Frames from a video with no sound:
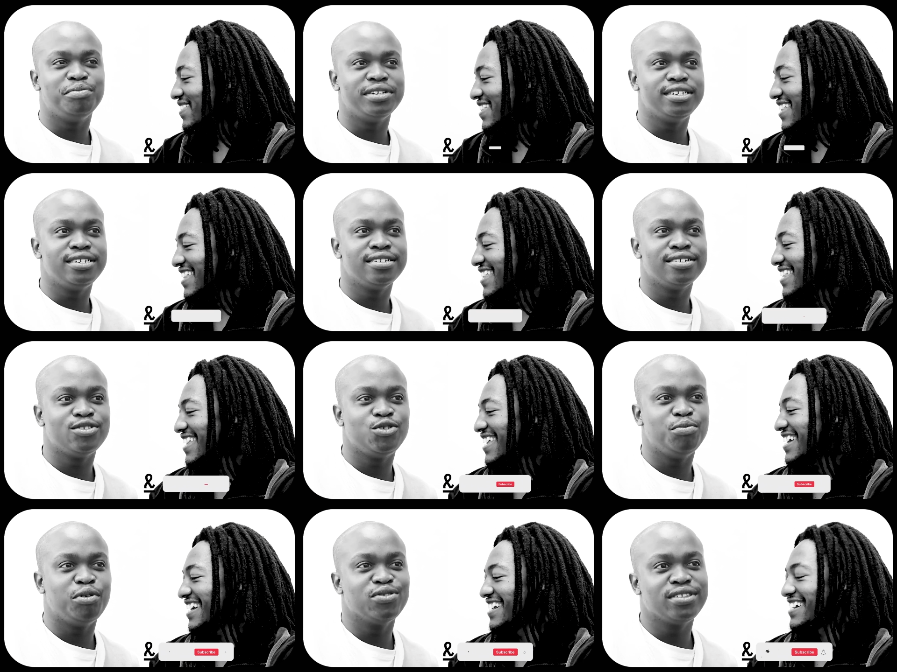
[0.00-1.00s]
Speaker 1: pictures, you're
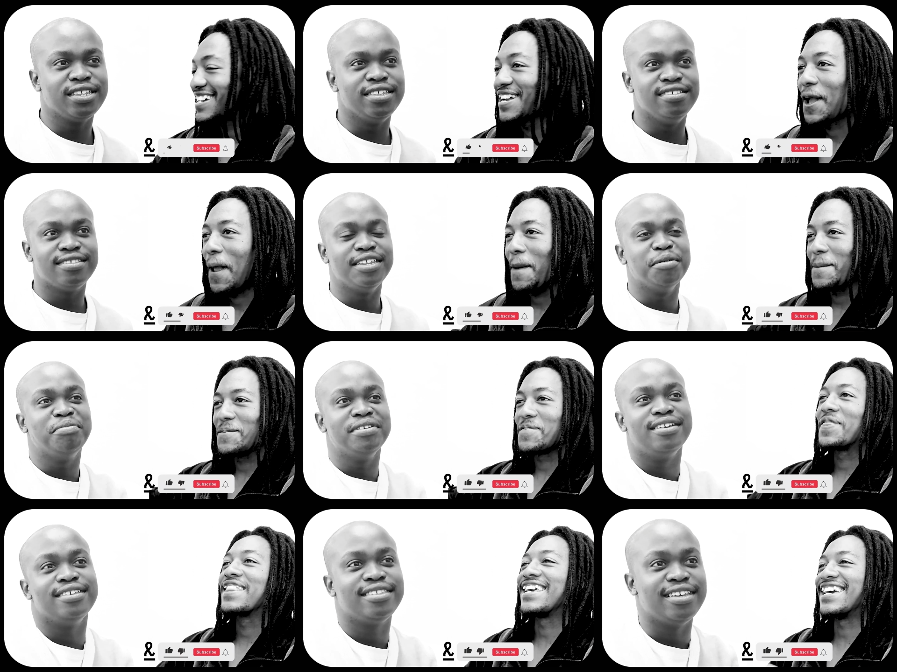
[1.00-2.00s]
posting these
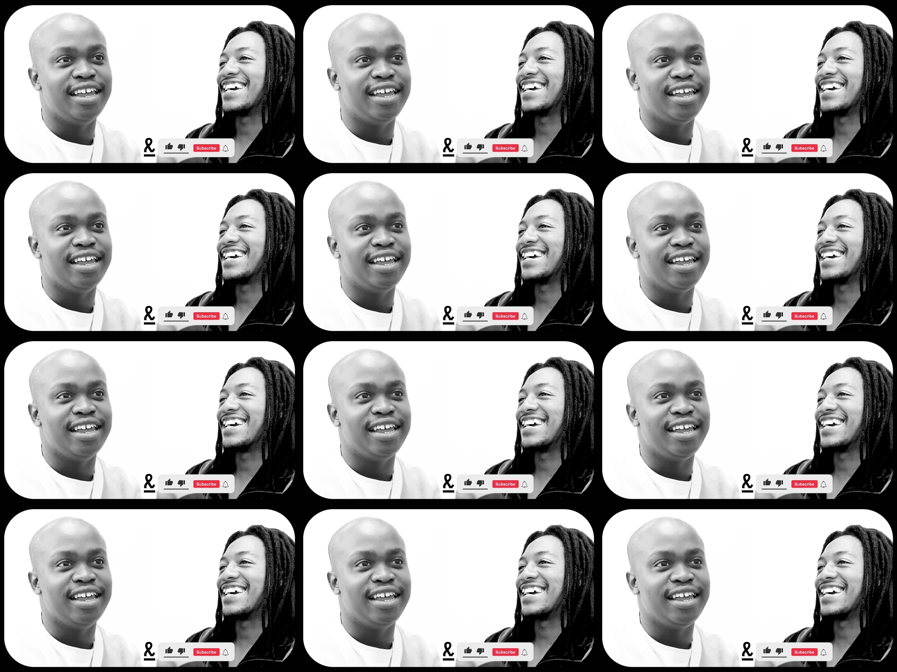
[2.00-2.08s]
snippets, yeah.